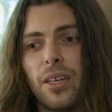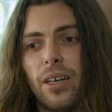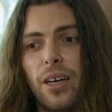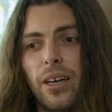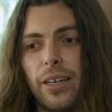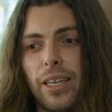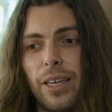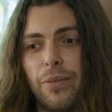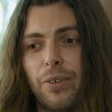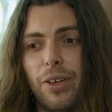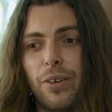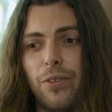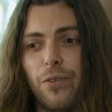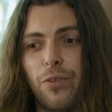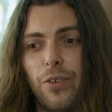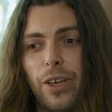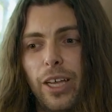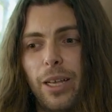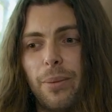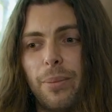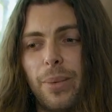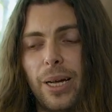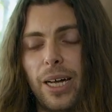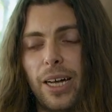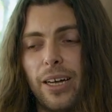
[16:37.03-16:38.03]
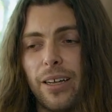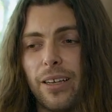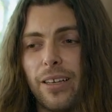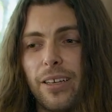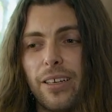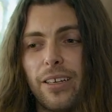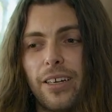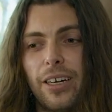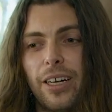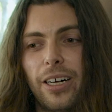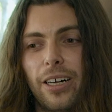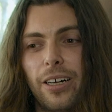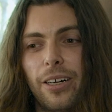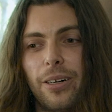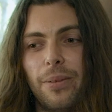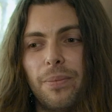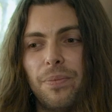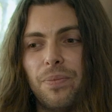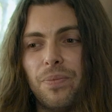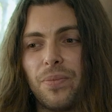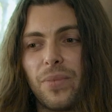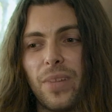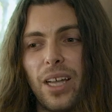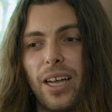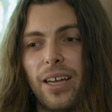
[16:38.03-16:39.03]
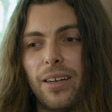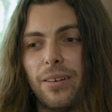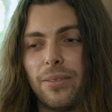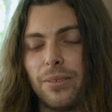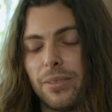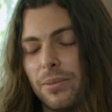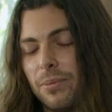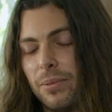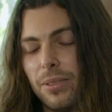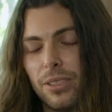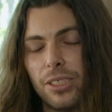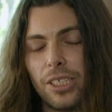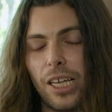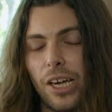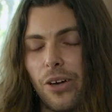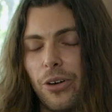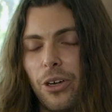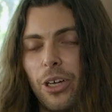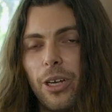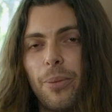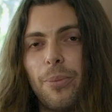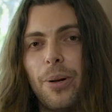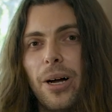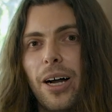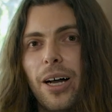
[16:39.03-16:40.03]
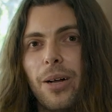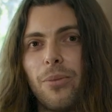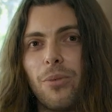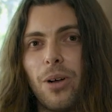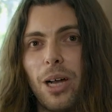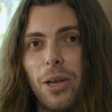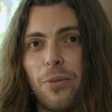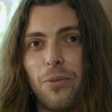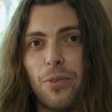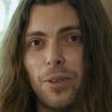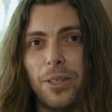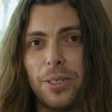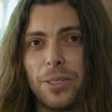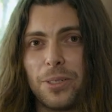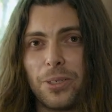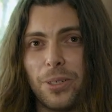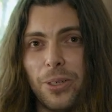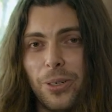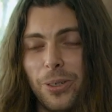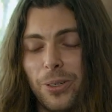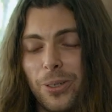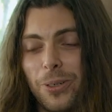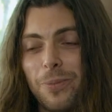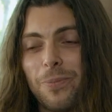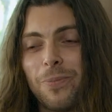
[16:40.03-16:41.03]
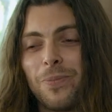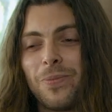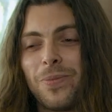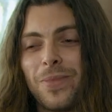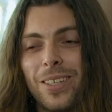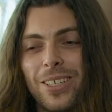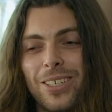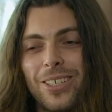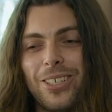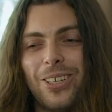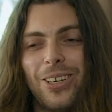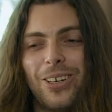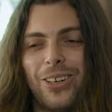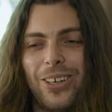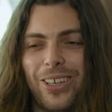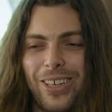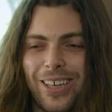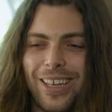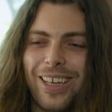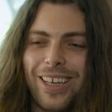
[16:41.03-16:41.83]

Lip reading: are giving feedback and tearing it apart, rightfully so. So